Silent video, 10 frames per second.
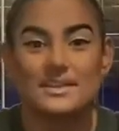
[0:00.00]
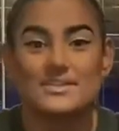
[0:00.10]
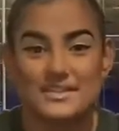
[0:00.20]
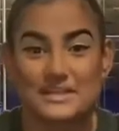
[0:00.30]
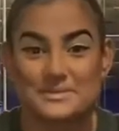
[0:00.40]

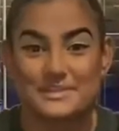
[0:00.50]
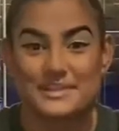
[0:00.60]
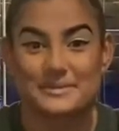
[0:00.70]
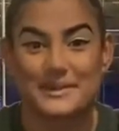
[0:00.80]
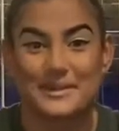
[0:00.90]
So that's what's going
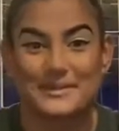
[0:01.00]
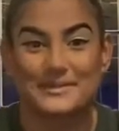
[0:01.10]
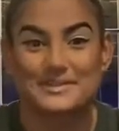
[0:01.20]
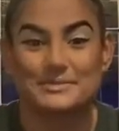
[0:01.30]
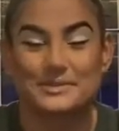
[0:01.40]
to be going on
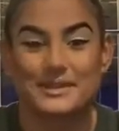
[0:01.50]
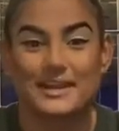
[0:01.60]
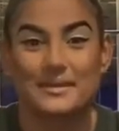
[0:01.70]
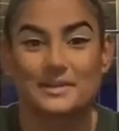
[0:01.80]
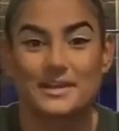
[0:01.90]
this morning.
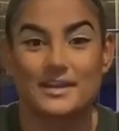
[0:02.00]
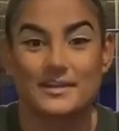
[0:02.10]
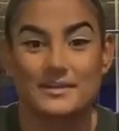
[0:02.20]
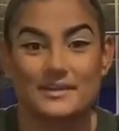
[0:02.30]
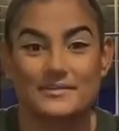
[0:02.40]
I'm going to
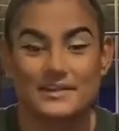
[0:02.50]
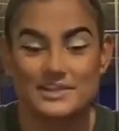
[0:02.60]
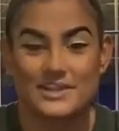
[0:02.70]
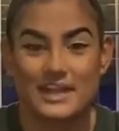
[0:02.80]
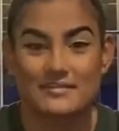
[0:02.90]
go and finish
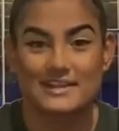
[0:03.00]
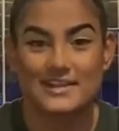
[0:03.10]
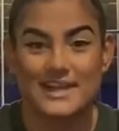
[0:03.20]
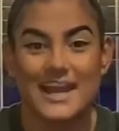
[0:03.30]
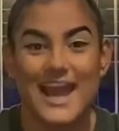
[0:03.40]
getting
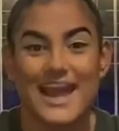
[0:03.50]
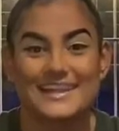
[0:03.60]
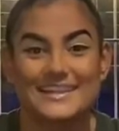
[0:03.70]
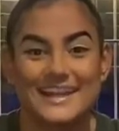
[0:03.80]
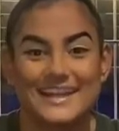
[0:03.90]
ready
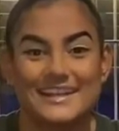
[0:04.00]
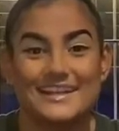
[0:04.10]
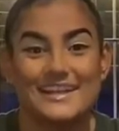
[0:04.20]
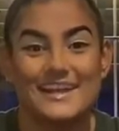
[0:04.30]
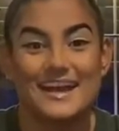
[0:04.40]
and then
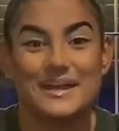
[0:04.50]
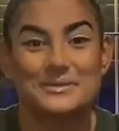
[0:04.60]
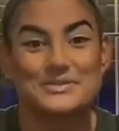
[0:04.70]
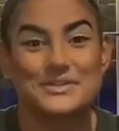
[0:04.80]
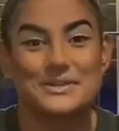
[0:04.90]
I will
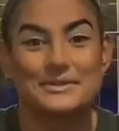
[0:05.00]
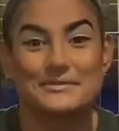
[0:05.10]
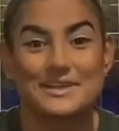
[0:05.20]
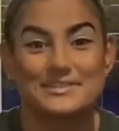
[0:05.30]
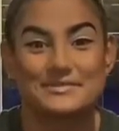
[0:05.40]
show you the
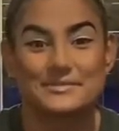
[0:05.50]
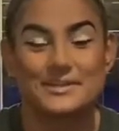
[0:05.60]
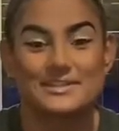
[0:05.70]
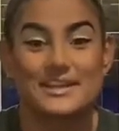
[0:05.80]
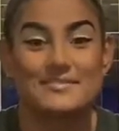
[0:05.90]
rest of
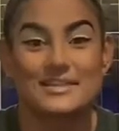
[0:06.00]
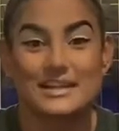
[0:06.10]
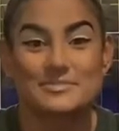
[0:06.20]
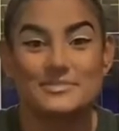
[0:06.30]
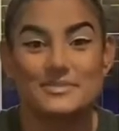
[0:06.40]
what a
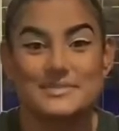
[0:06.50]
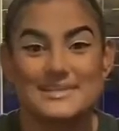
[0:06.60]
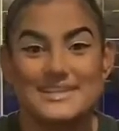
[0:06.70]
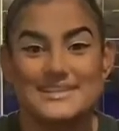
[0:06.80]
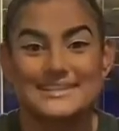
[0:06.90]
relaxed performance is.